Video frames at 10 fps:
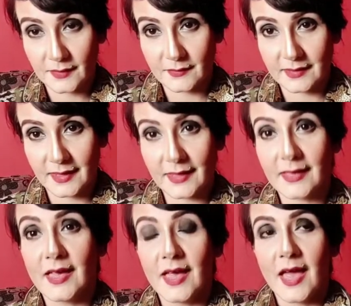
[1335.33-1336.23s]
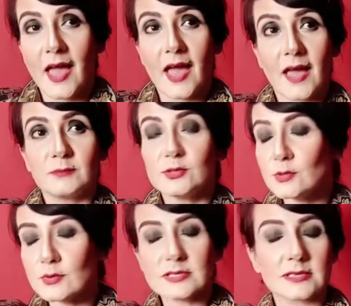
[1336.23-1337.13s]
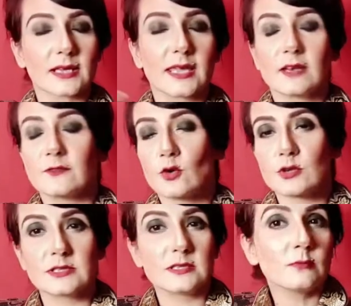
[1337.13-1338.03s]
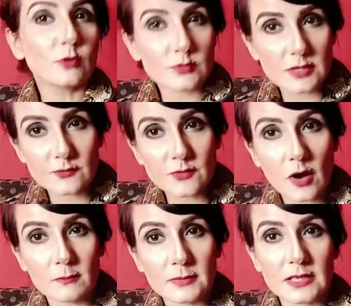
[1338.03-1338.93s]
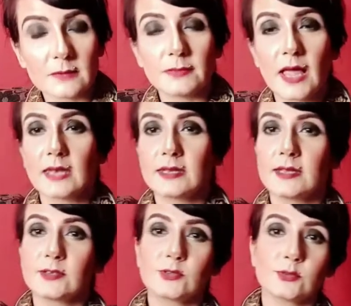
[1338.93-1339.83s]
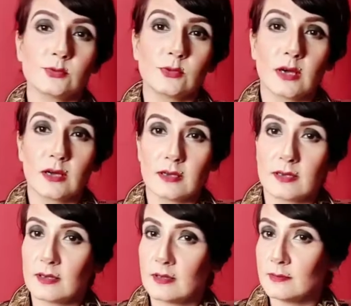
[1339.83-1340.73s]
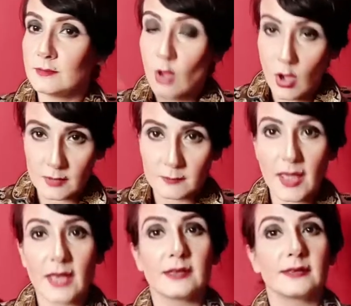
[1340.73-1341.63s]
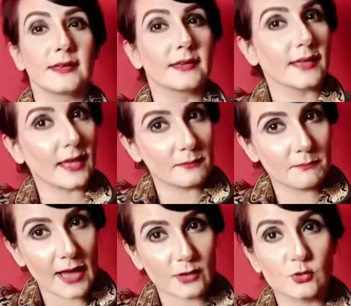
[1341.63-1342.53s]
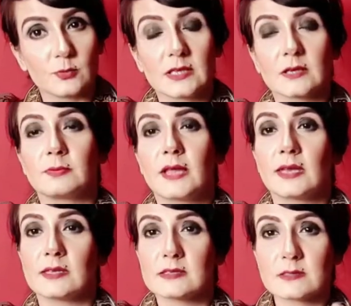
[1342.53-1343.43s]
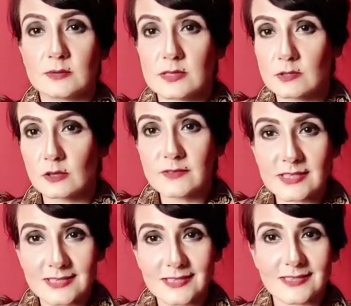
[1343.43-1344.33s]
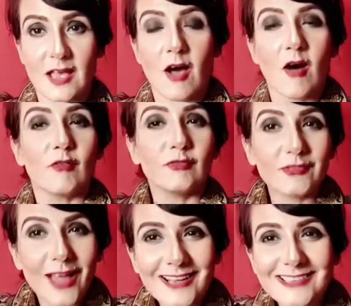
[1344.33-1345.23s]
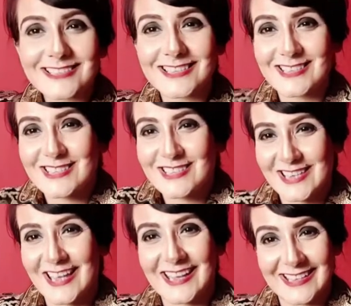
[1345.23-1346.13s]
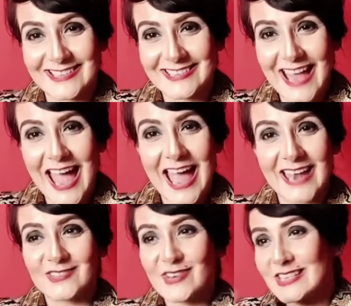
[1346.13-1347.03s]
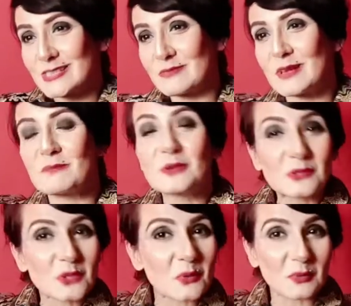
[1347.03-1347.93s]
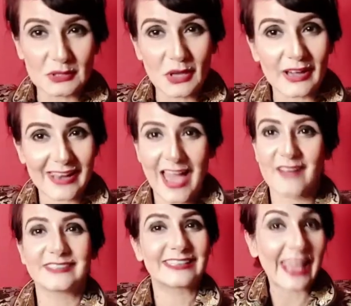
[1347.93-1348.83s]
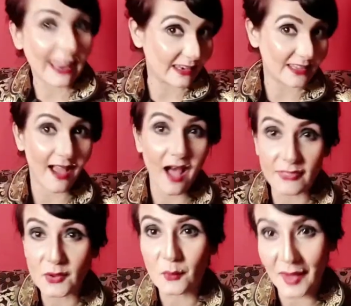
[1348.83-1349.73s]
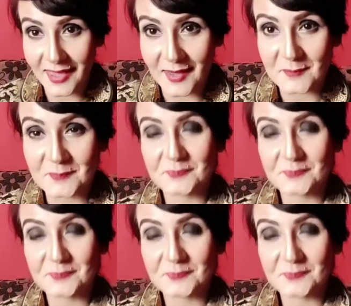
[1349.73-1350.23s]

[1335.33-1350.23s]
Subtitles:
okay, and Pluto was again, of course, demoted from being a planet to not a planet, then again back to being a planet. So there's always this flux and change, and trust me, Pluto will not have it any other way.